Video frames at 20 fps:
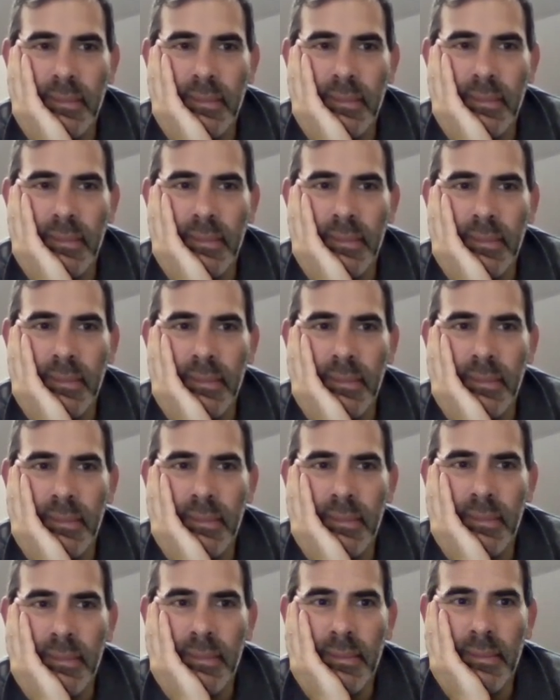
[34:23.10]

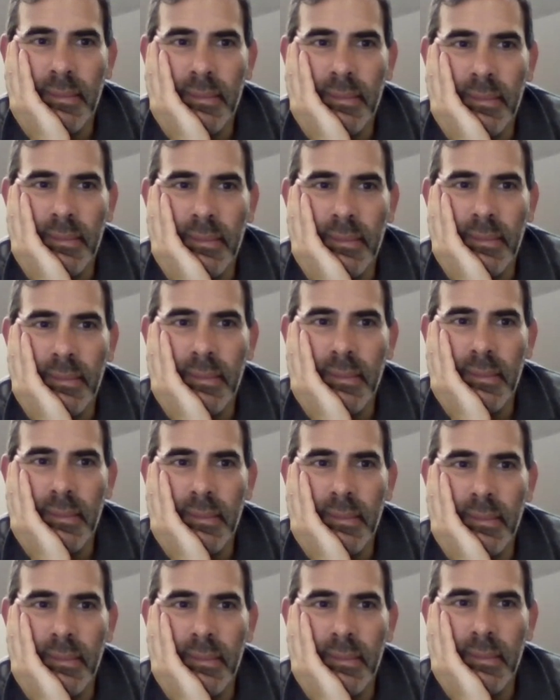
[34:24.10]

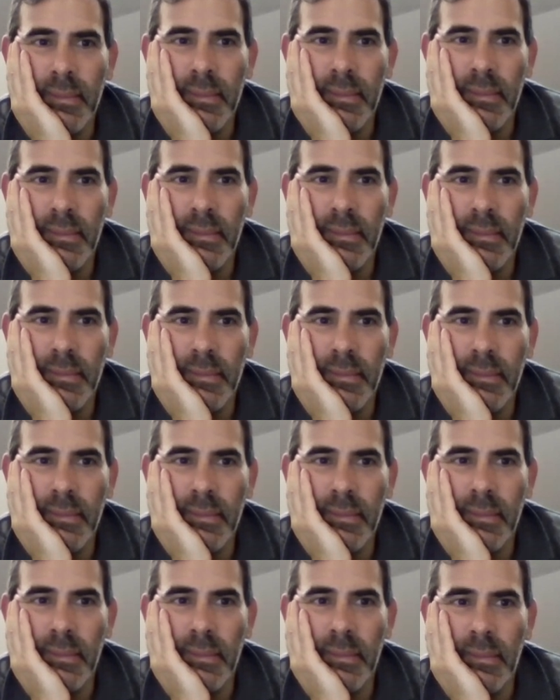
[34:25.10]

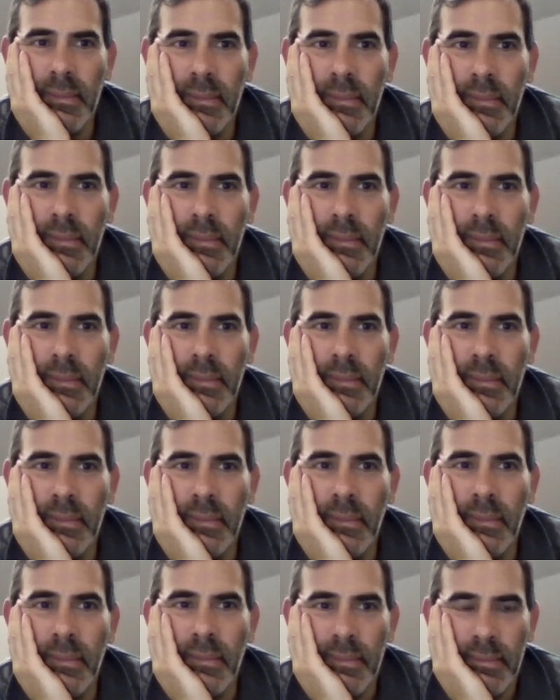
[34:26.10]

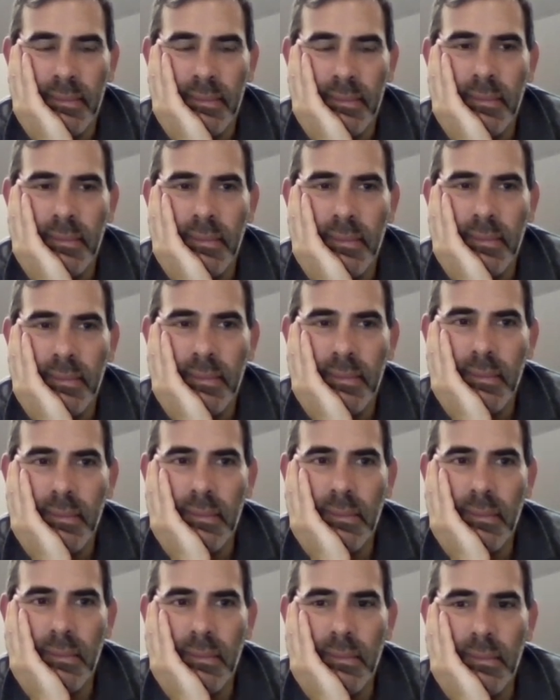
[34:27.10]

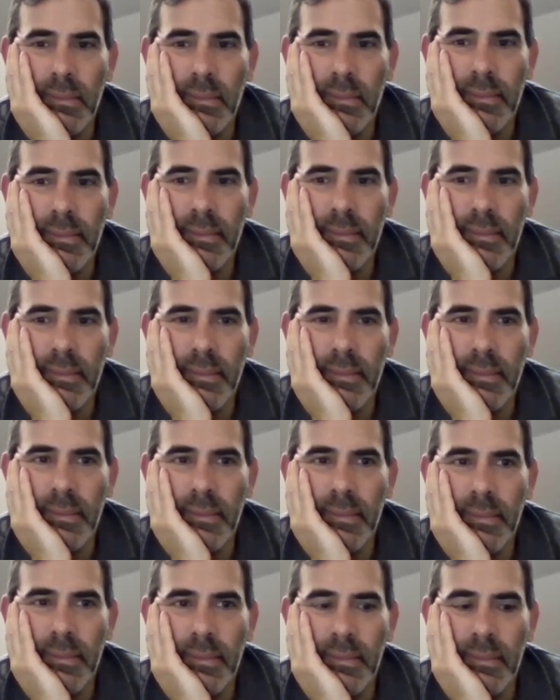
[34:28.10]

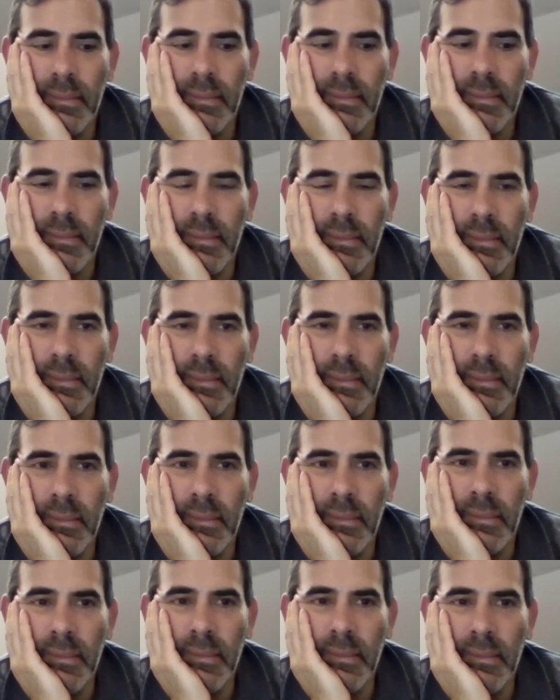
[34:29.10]

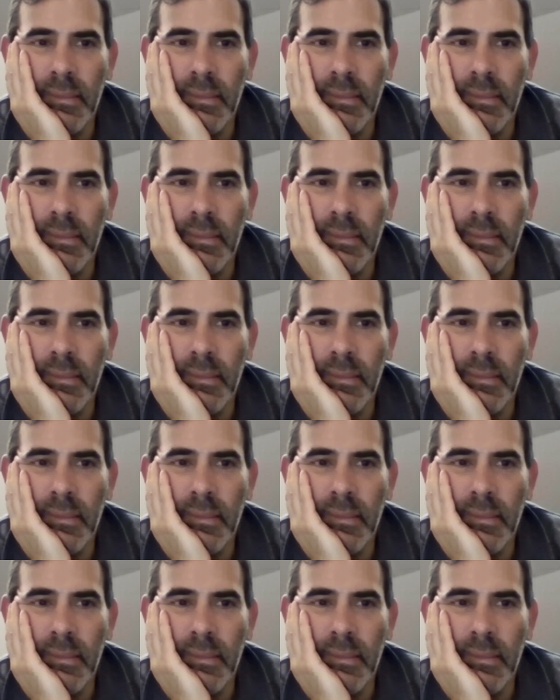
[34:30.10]
No words are spoken by the person on screen.